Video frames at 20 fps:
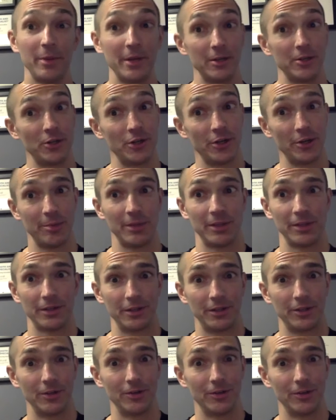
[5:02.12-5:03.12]
a
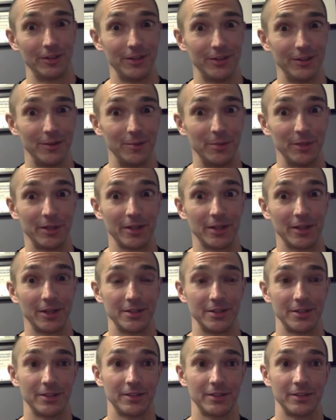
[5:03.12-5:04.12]
durability goal either,
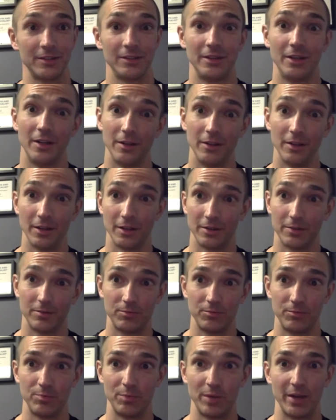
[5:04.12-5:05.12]
because, like
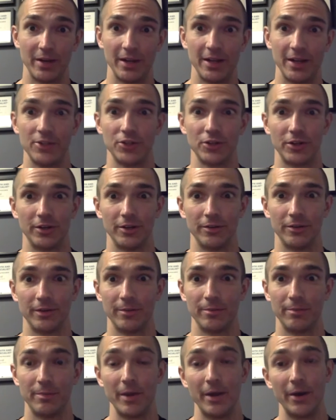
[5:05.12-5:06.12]
by nature,
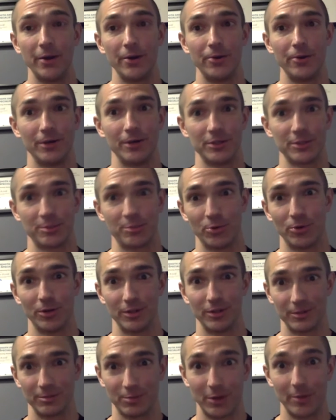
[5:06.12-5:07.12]
the better you are at
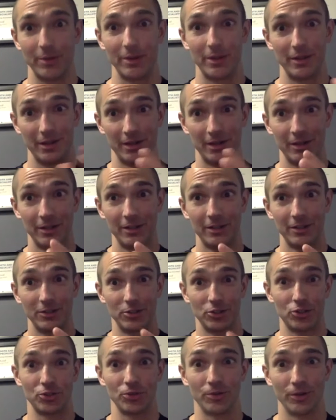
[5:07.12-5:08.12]
sport, probably the
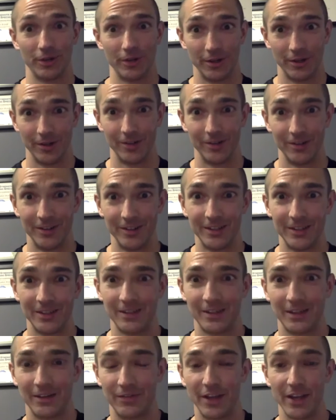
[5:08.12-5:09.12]
shorter,
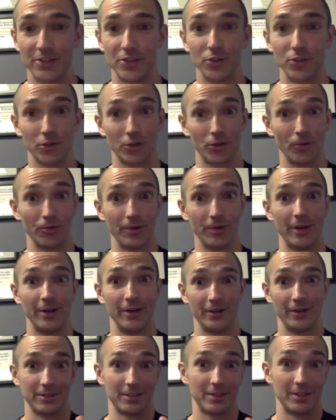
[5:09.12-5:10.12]
if that's your
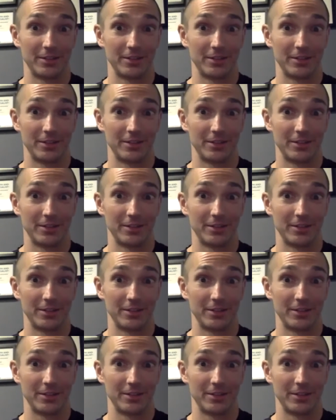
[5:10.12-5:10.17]
career, it's